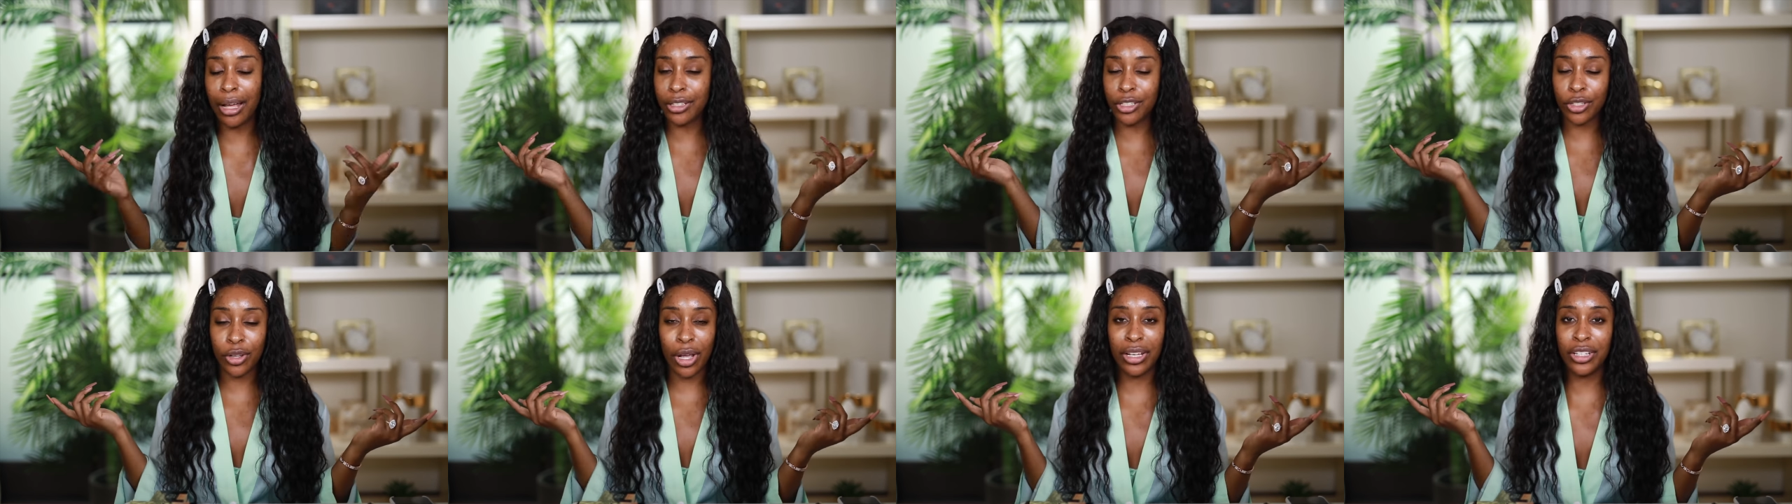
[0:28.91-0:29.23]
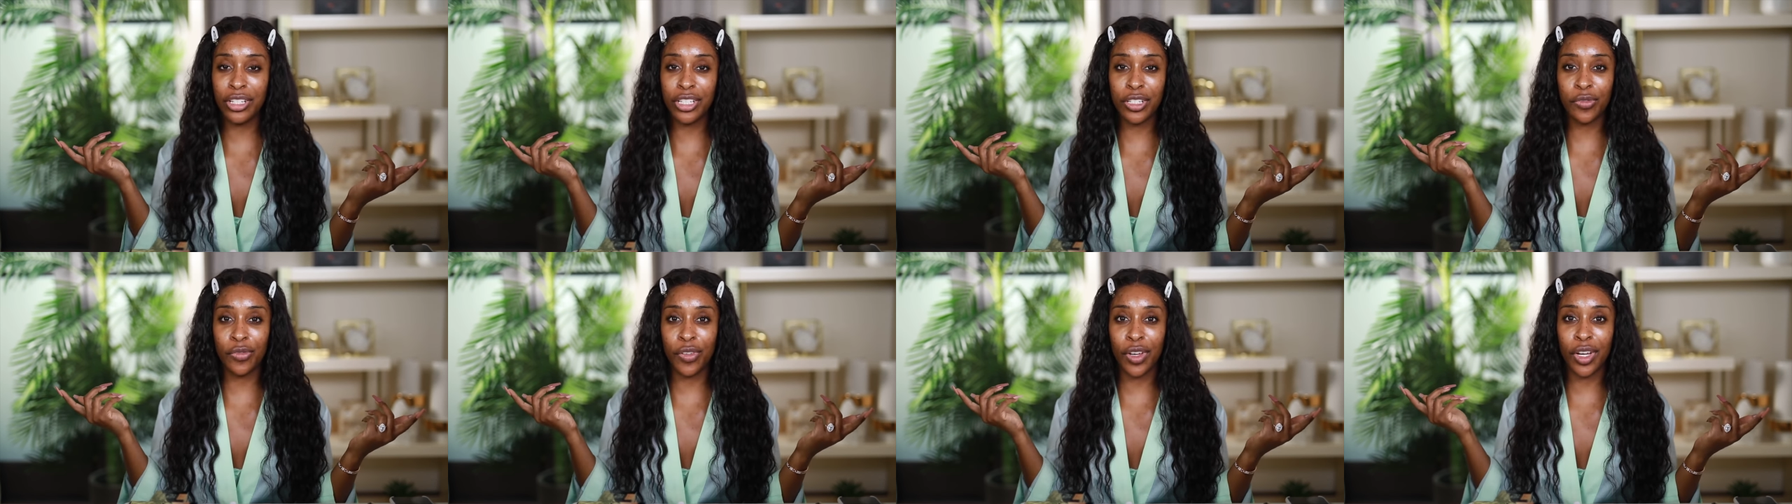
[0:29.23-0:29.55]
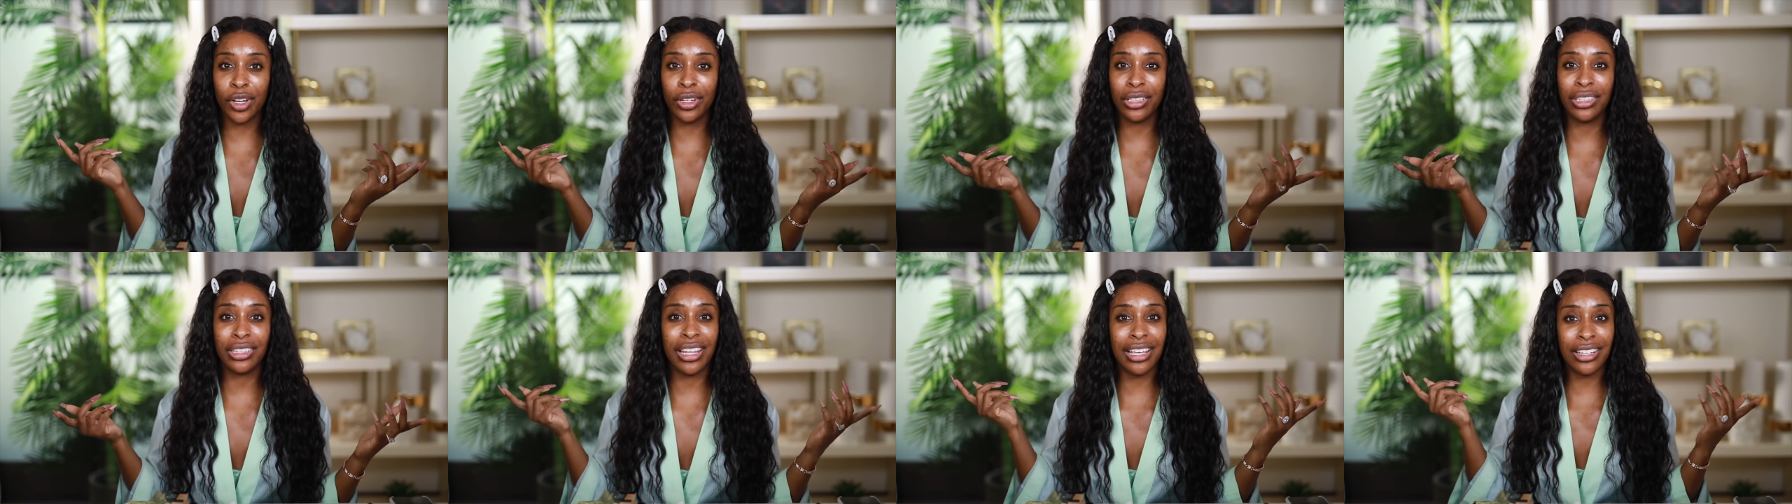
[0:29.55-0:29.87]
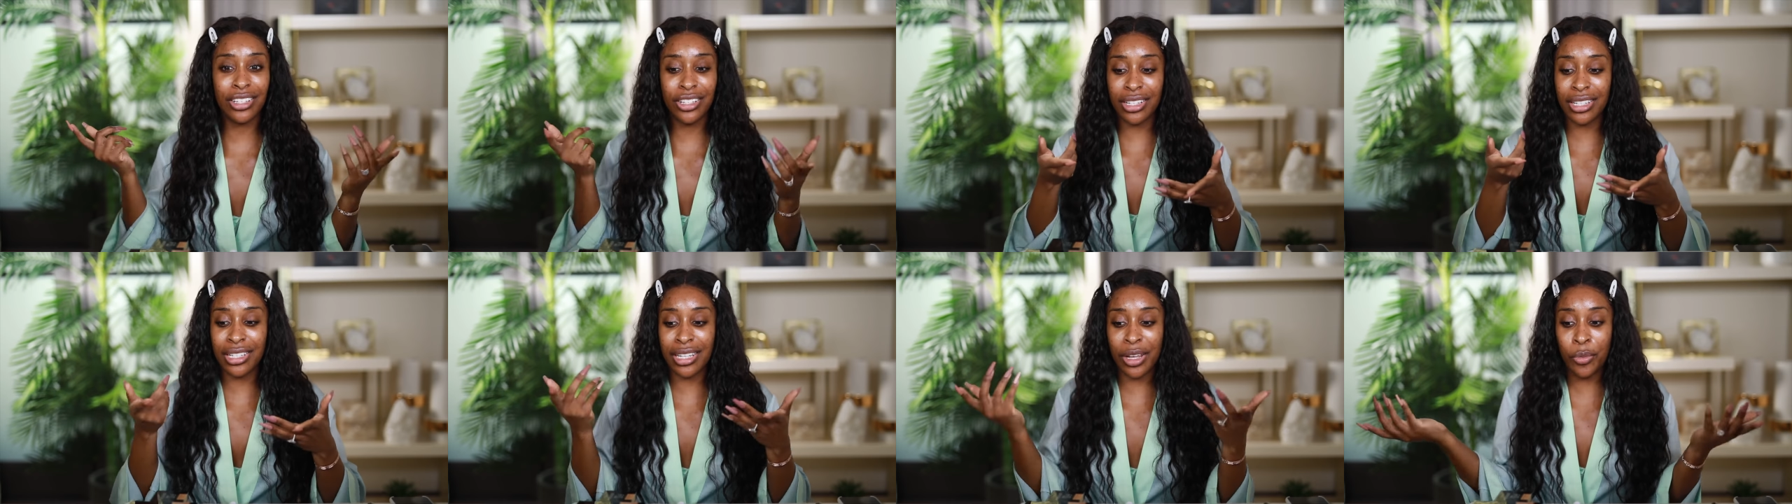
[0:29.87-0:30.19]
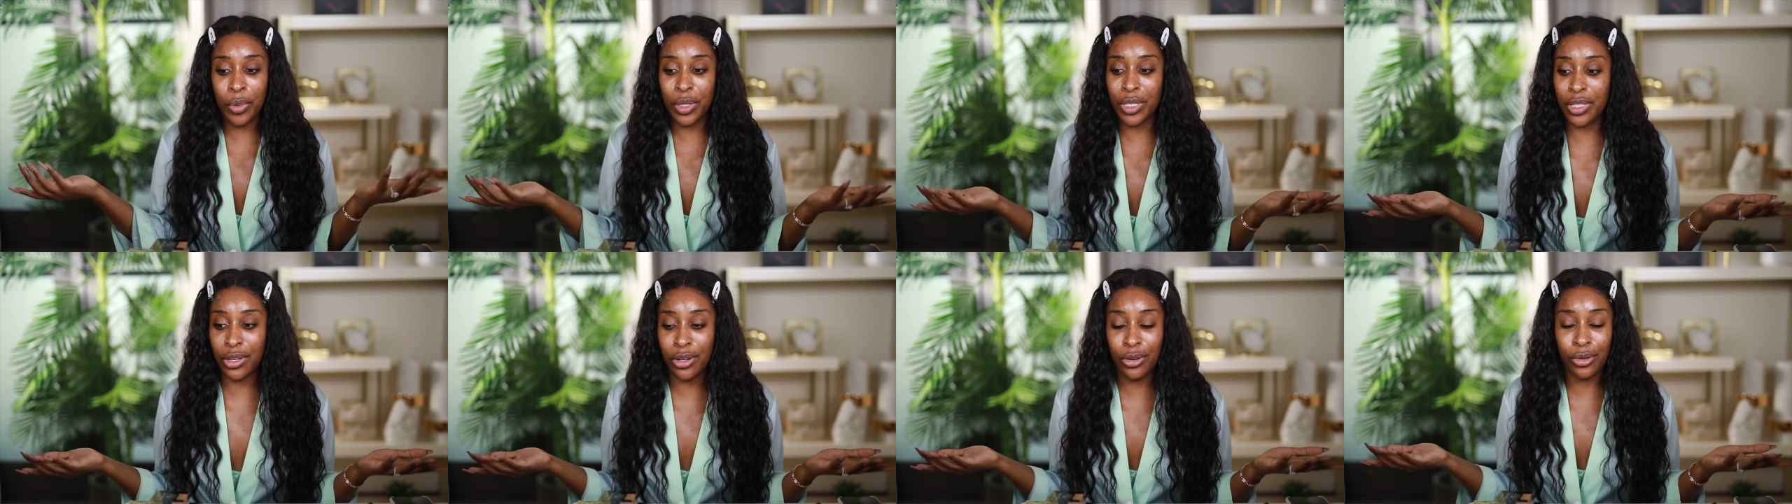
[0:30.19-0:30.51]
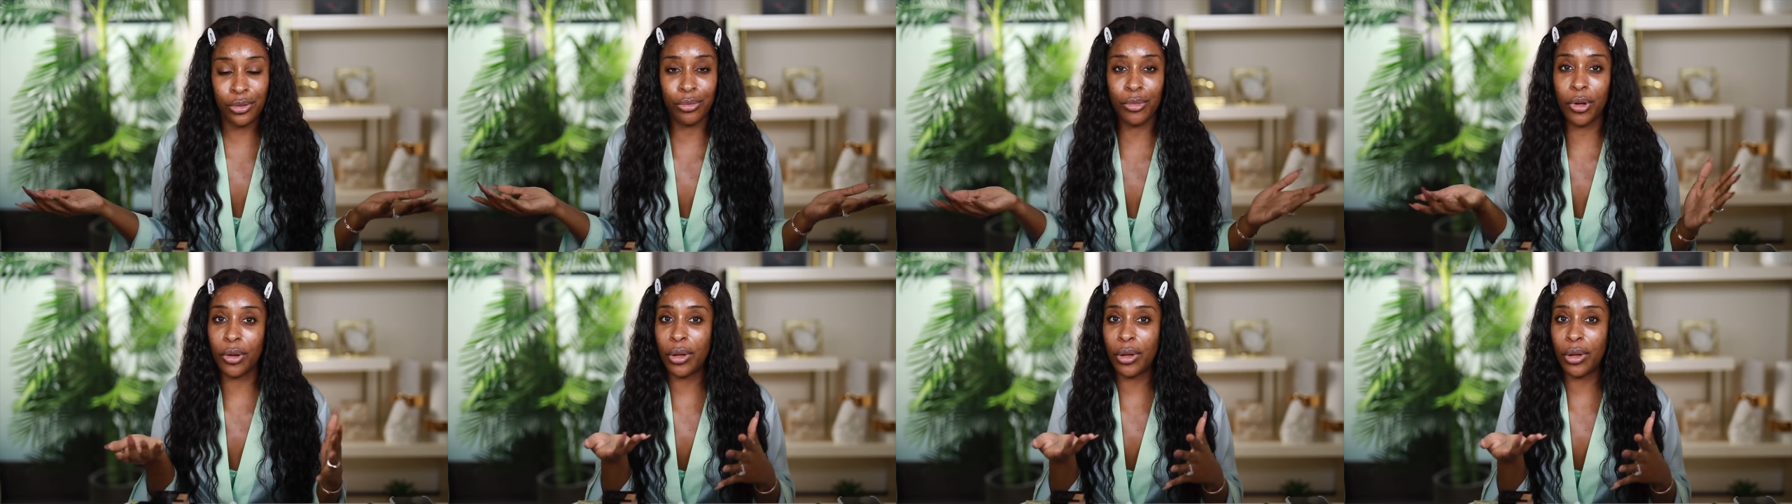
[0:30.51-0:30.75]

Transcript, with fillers: So I just figured, let's just see what's new.